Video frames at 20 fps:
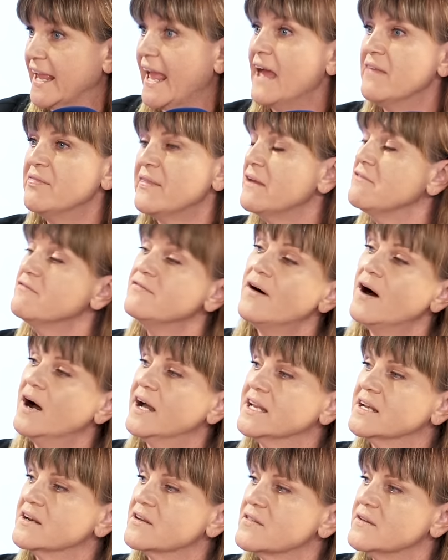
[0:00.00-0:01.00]
Can they
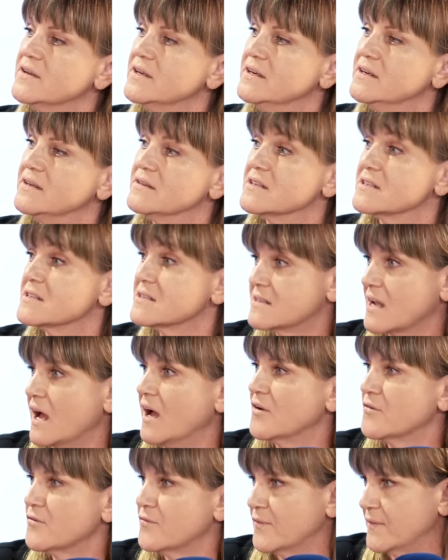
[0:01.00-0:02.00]
find the
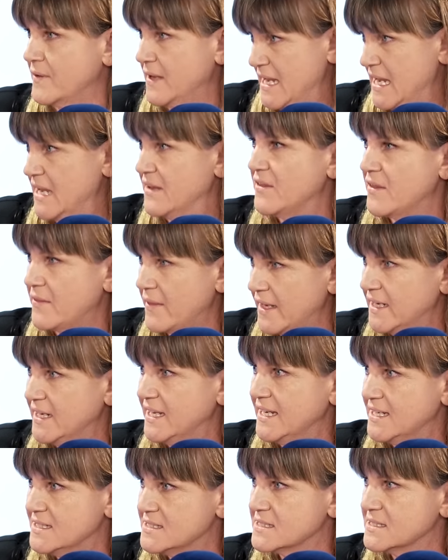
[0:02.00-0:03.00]
staff here that they
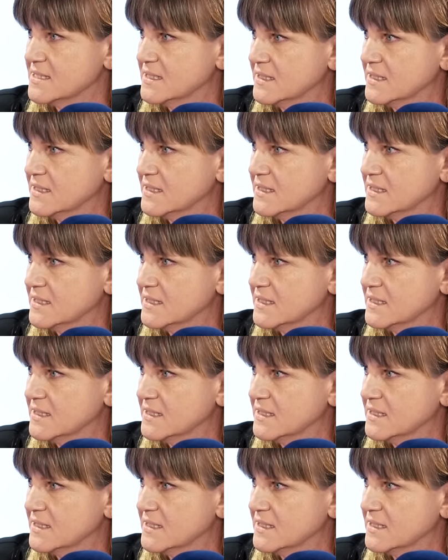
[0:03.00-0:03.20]
need?